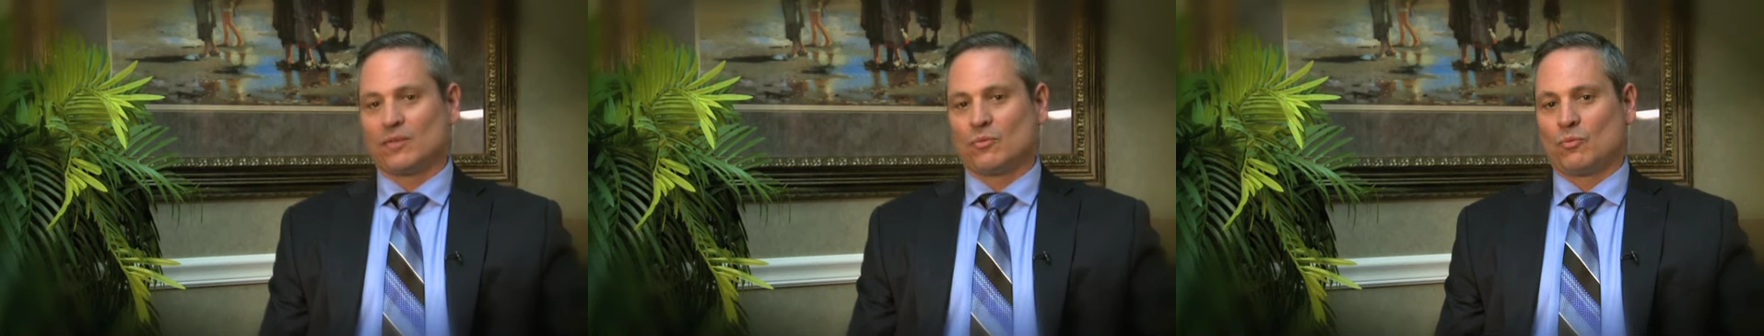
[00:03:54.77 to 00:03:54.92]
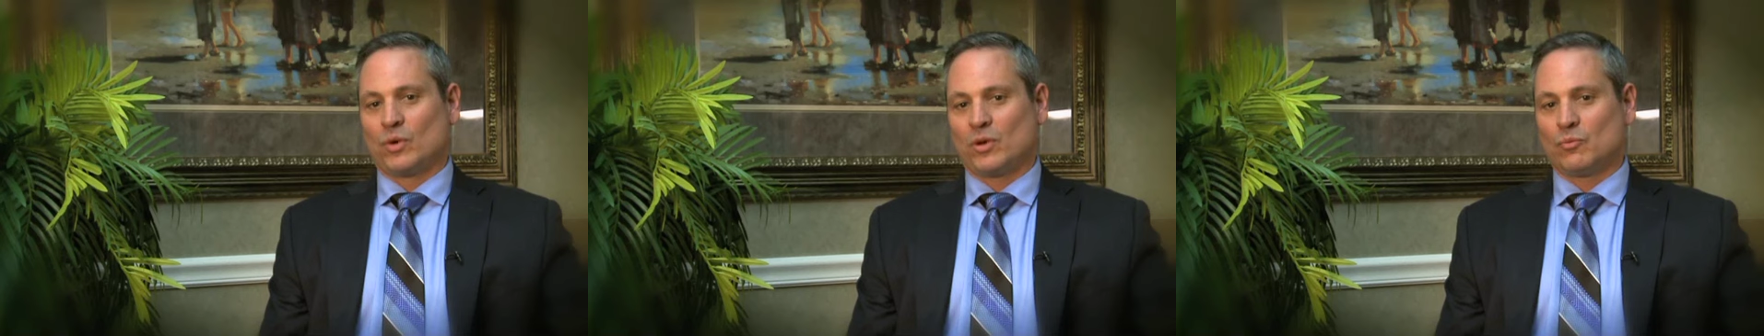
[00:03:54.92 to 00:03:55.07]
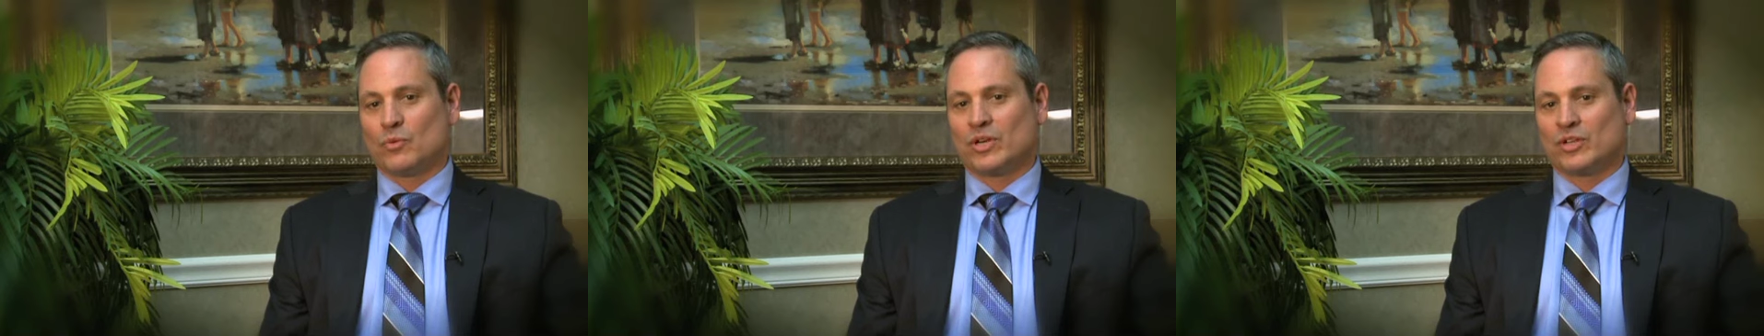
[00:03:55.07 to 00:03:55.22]

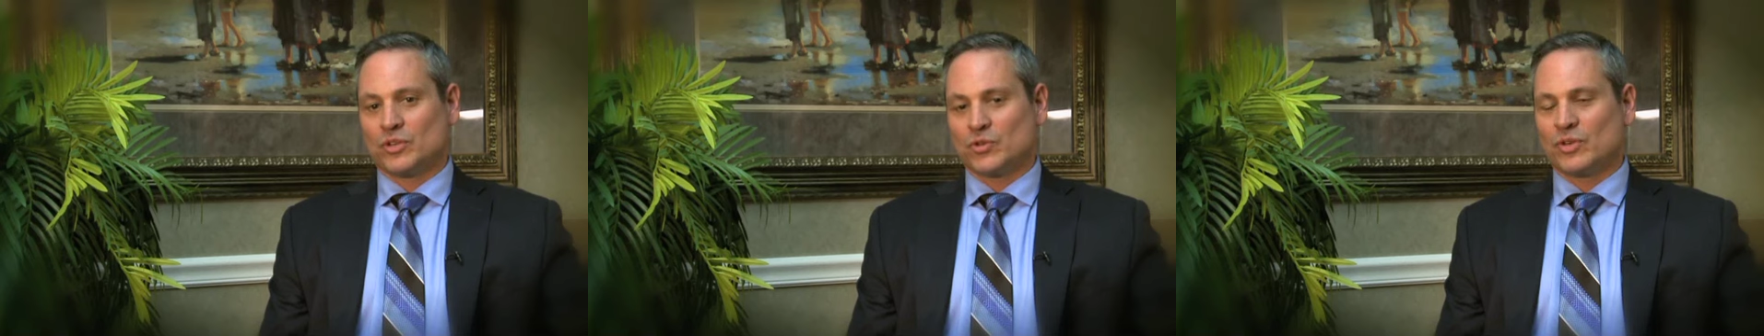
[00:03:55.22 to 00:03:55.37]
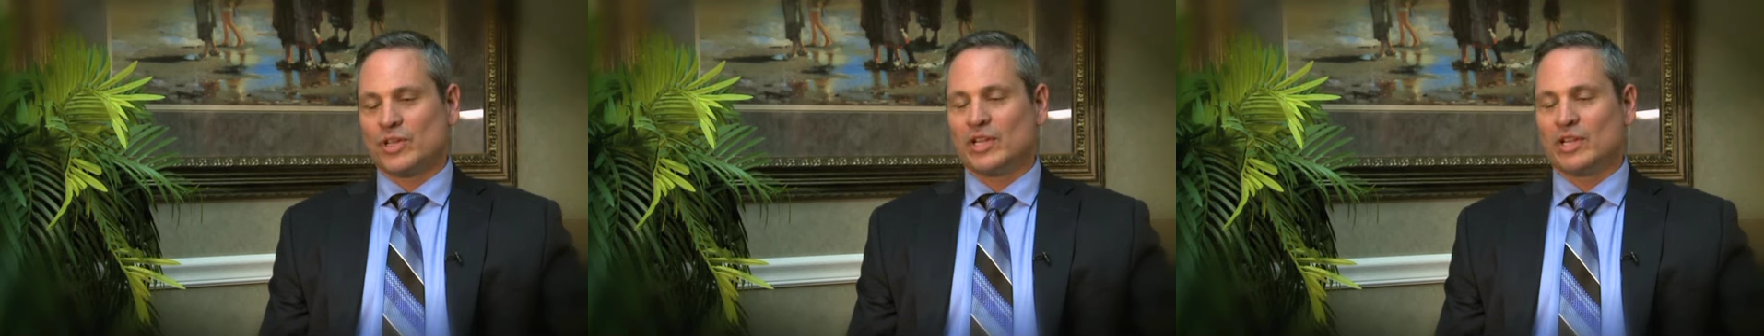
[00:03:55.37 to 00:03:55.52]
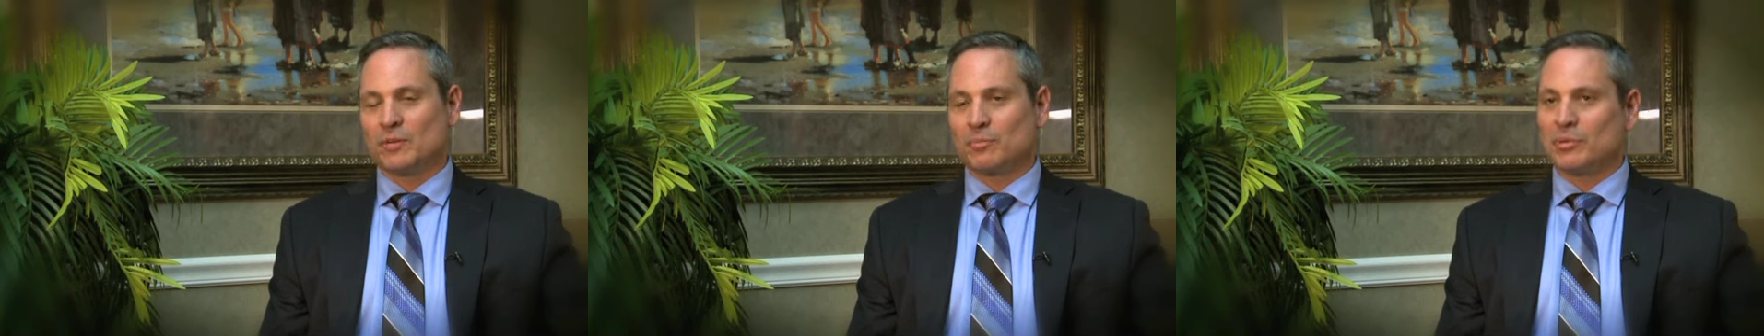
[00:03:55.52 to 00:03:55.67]
When we're
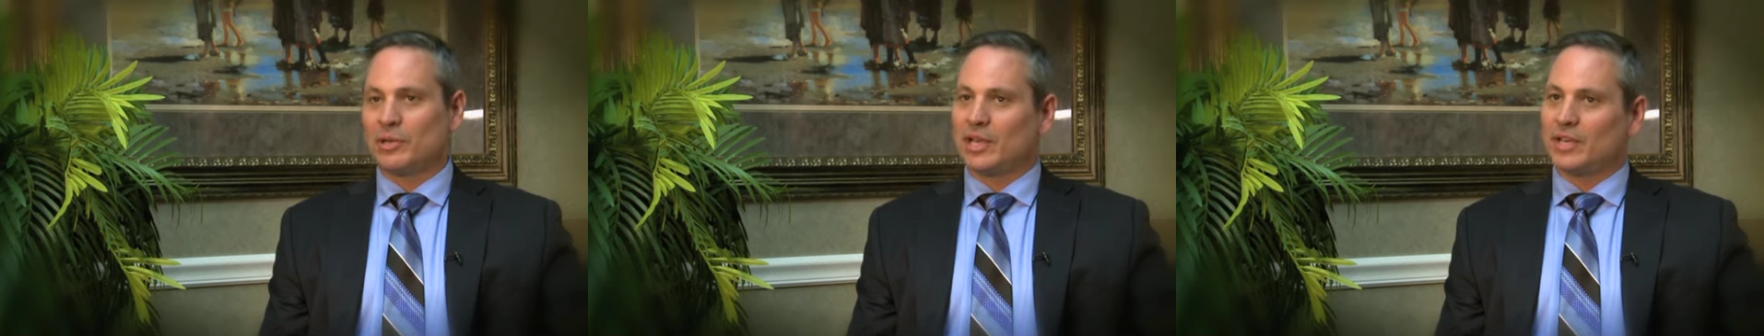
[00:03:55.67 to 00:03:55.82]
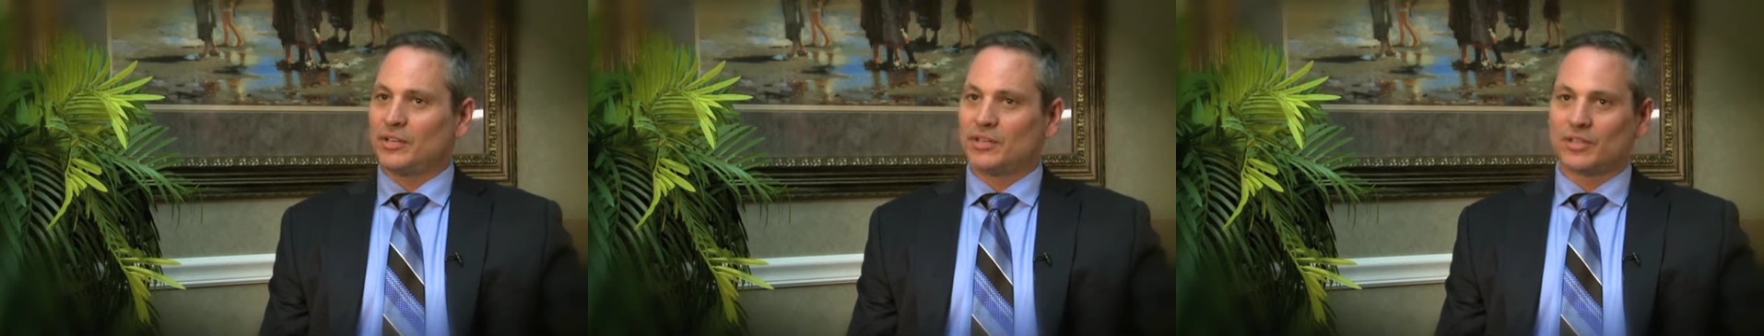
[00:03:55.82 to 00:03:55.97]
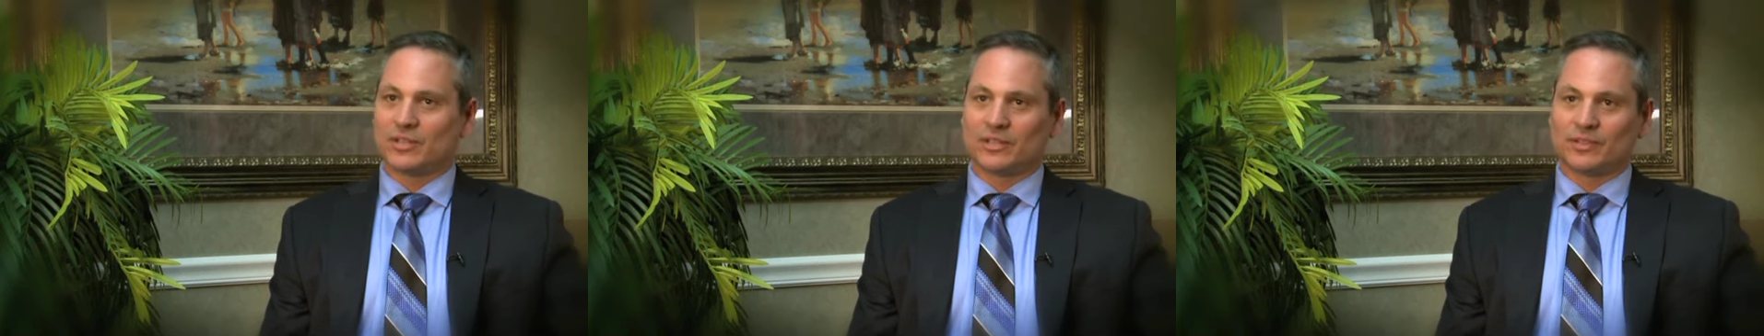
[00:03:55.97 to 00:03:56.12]
treating a
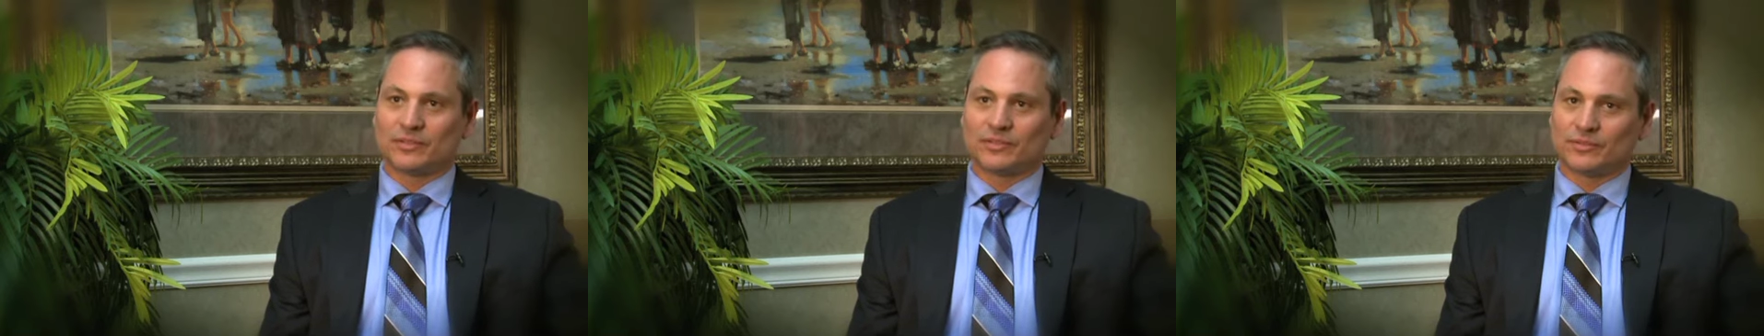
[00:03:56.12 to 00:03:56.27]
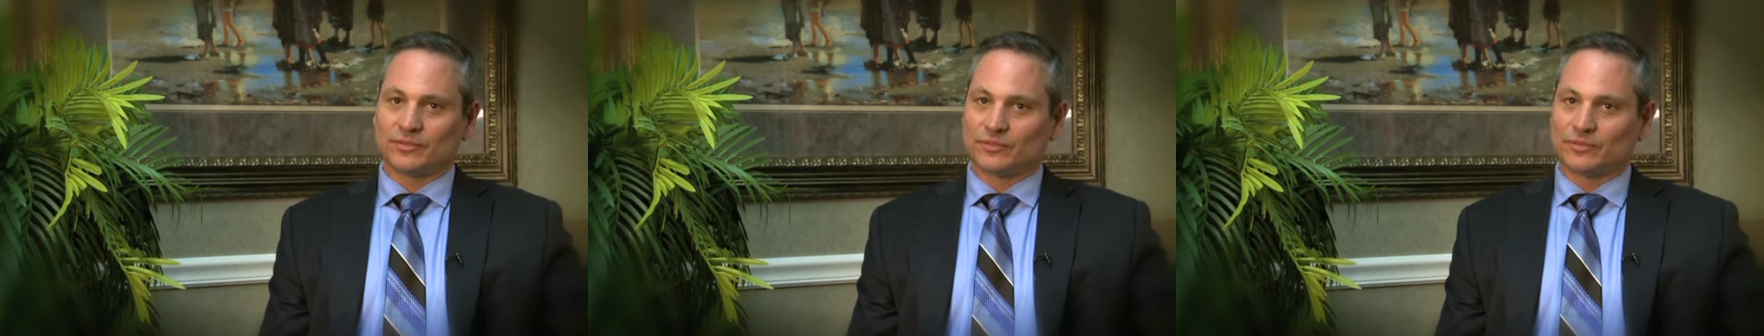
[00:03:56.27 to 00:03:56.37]
patient,